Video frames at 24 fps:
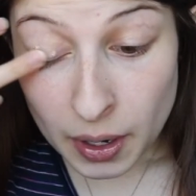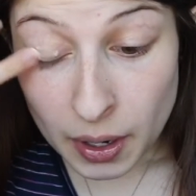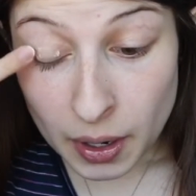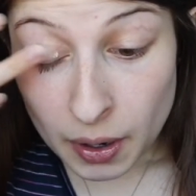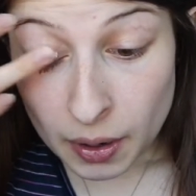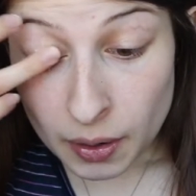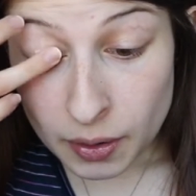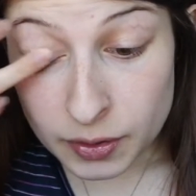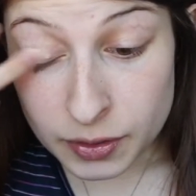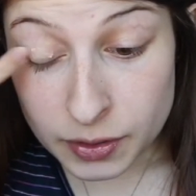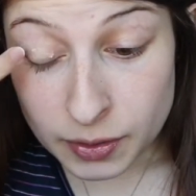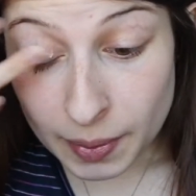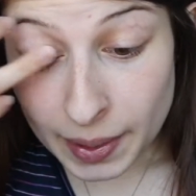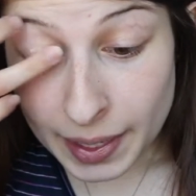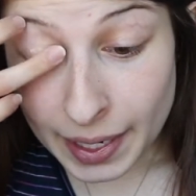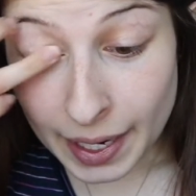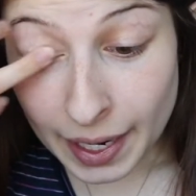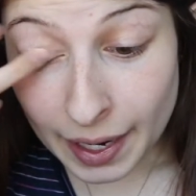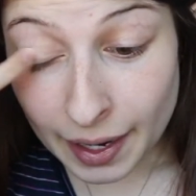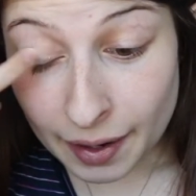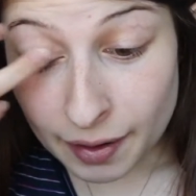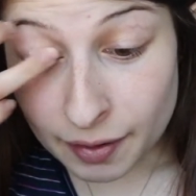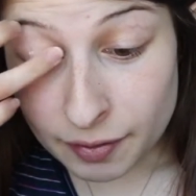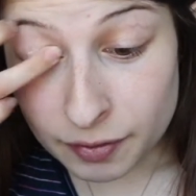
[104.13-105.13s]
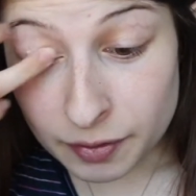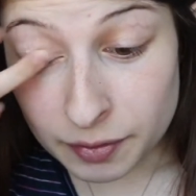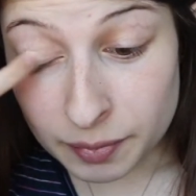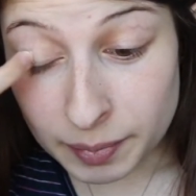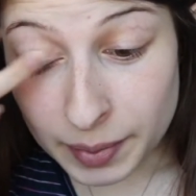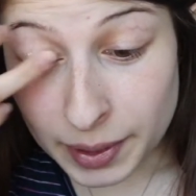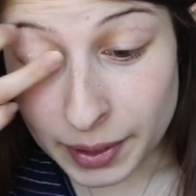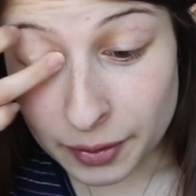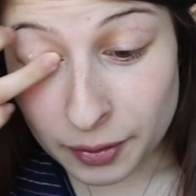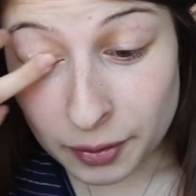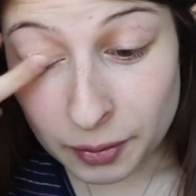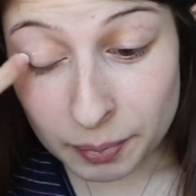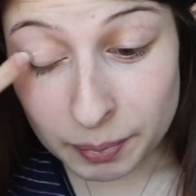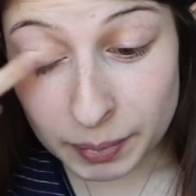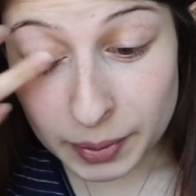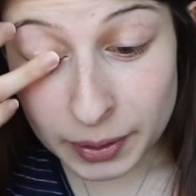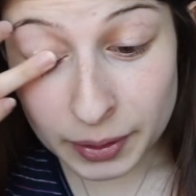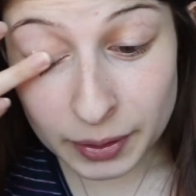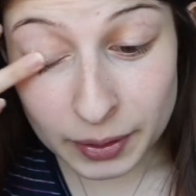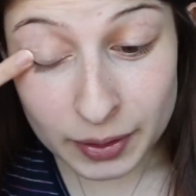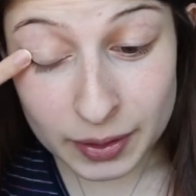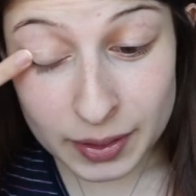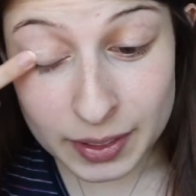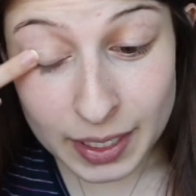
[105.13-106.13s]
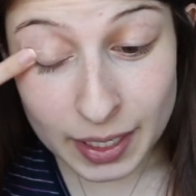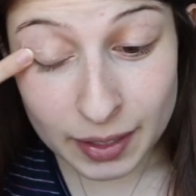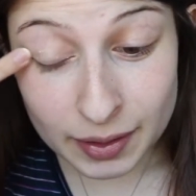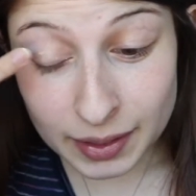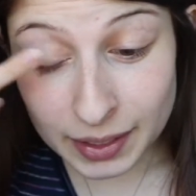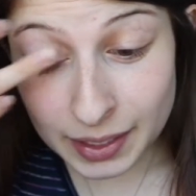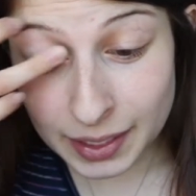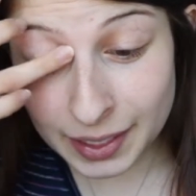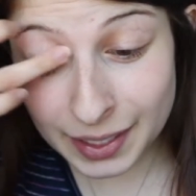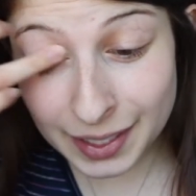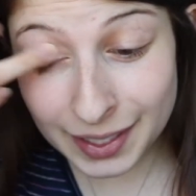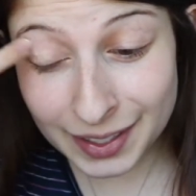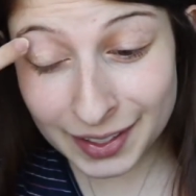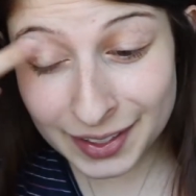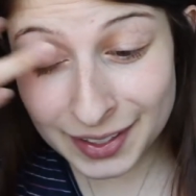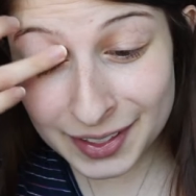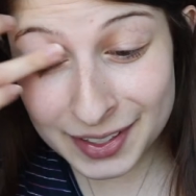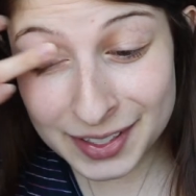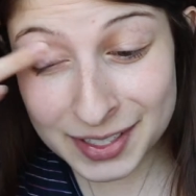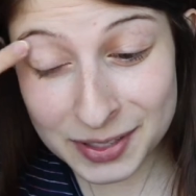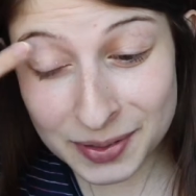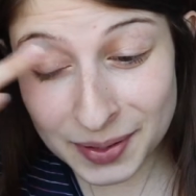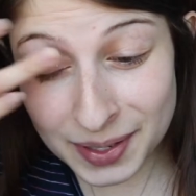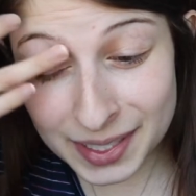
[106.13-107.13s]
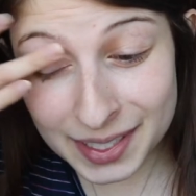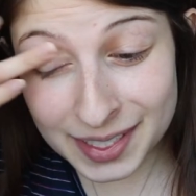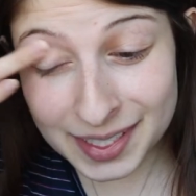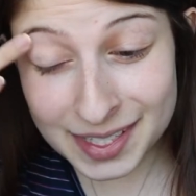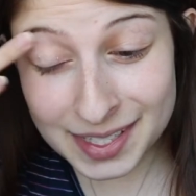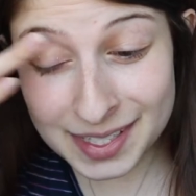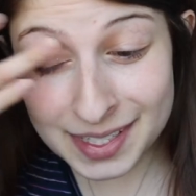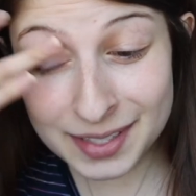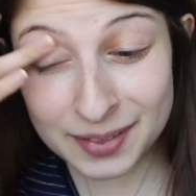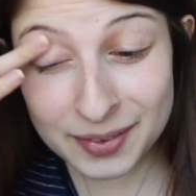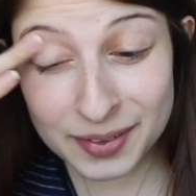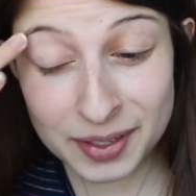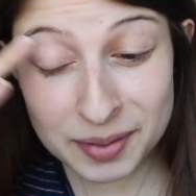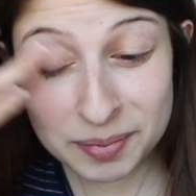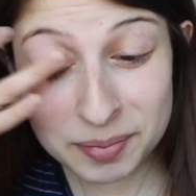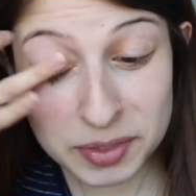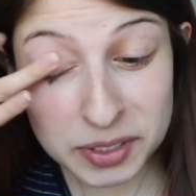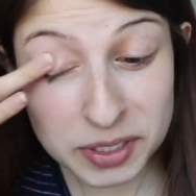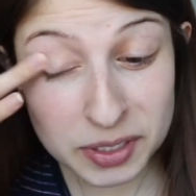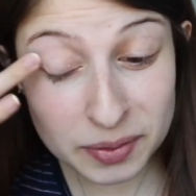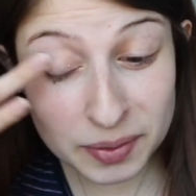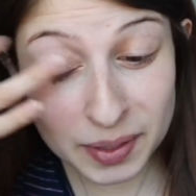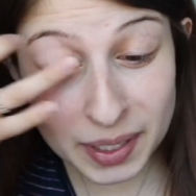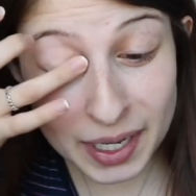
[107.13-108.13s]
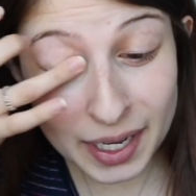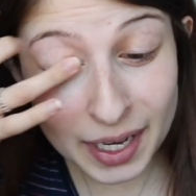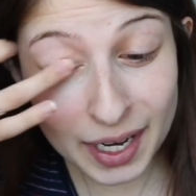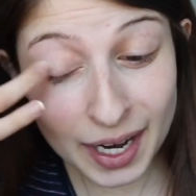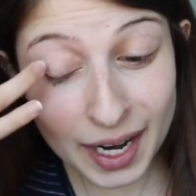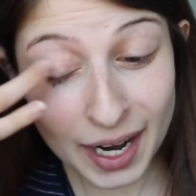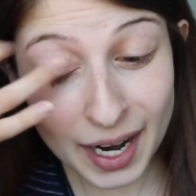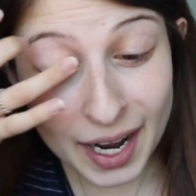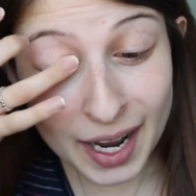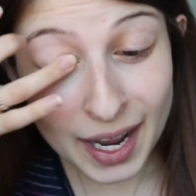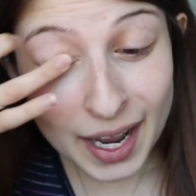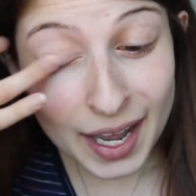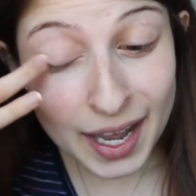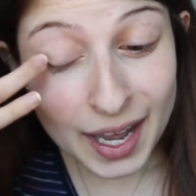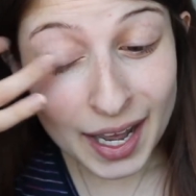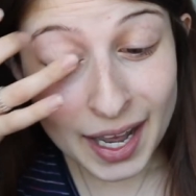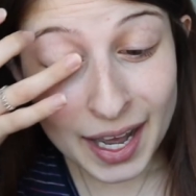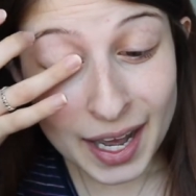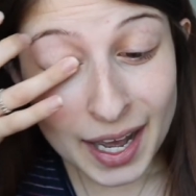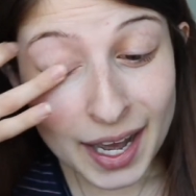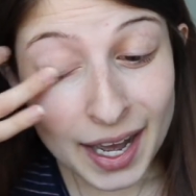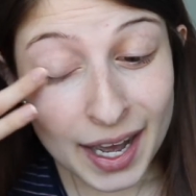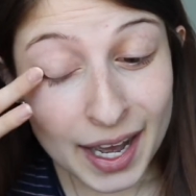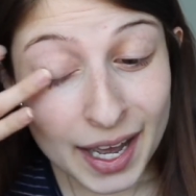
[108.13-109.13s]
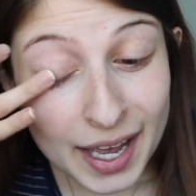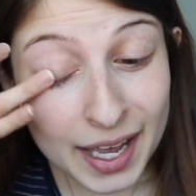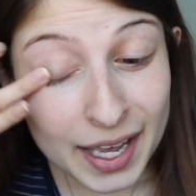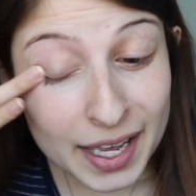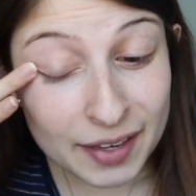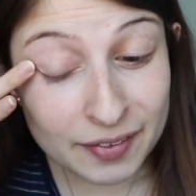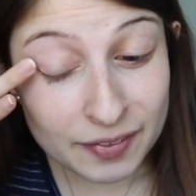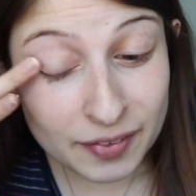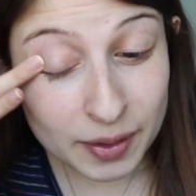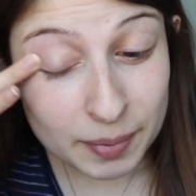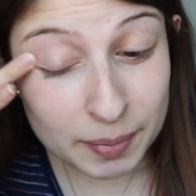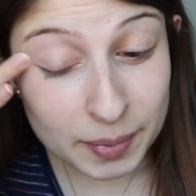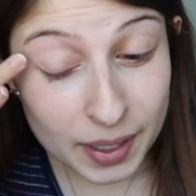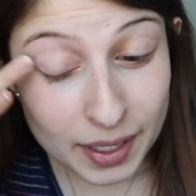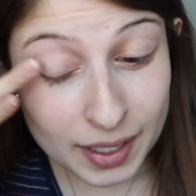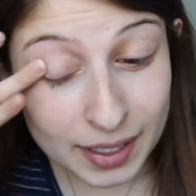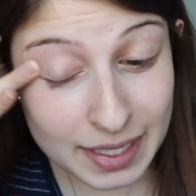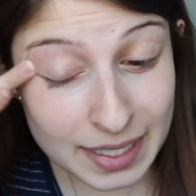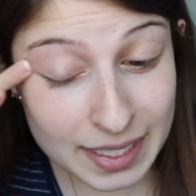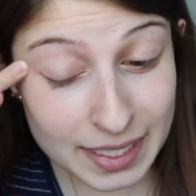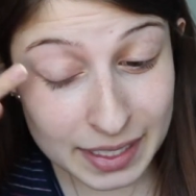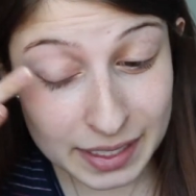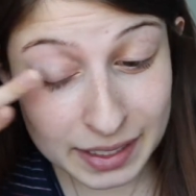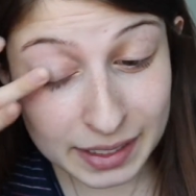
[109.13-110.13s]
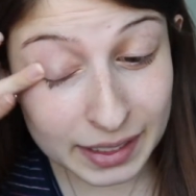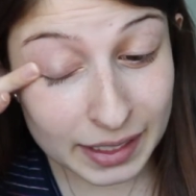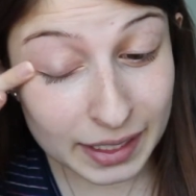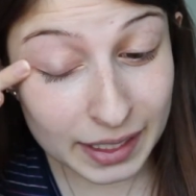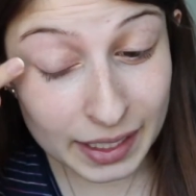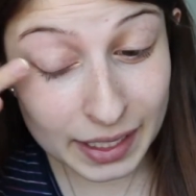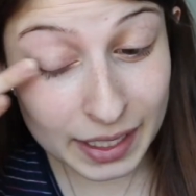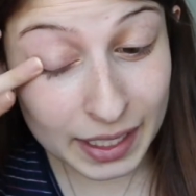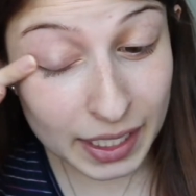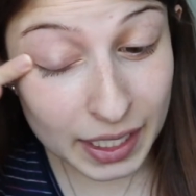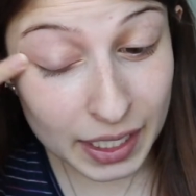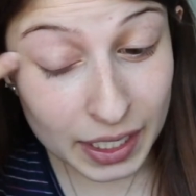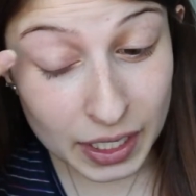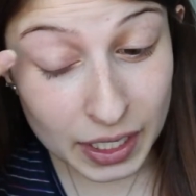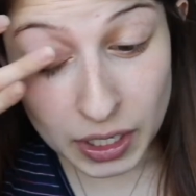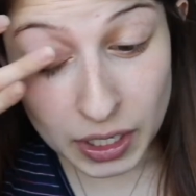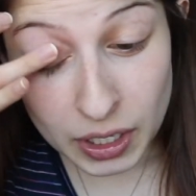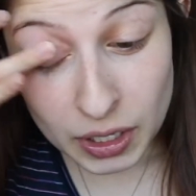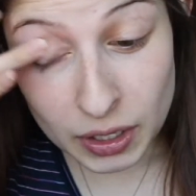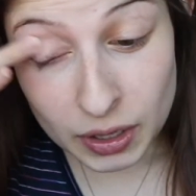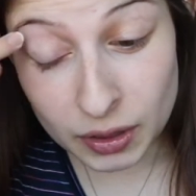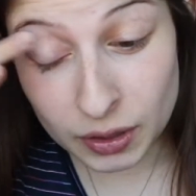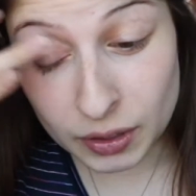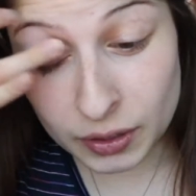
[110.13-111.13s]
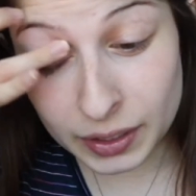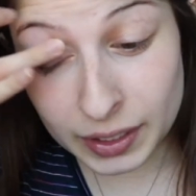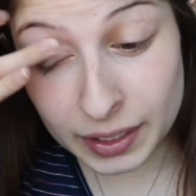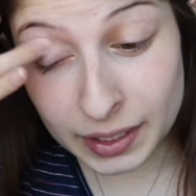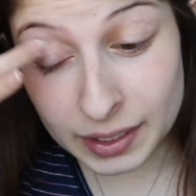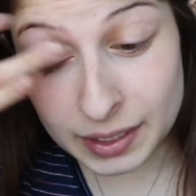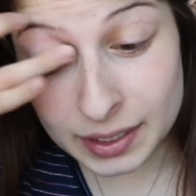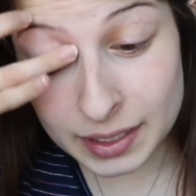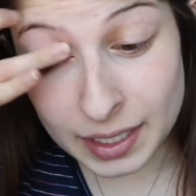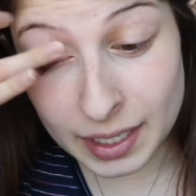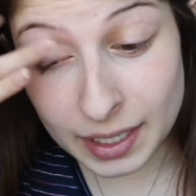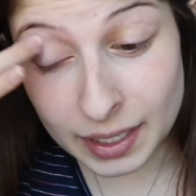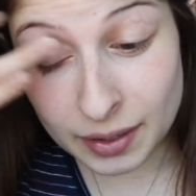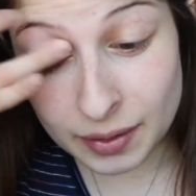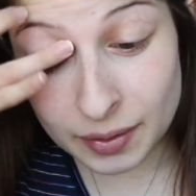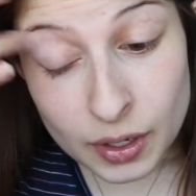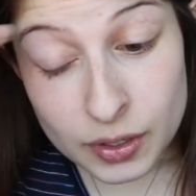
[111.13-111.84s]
Also, I have my little mirror down here so I can see what I'm doing if I'm constantly looking down.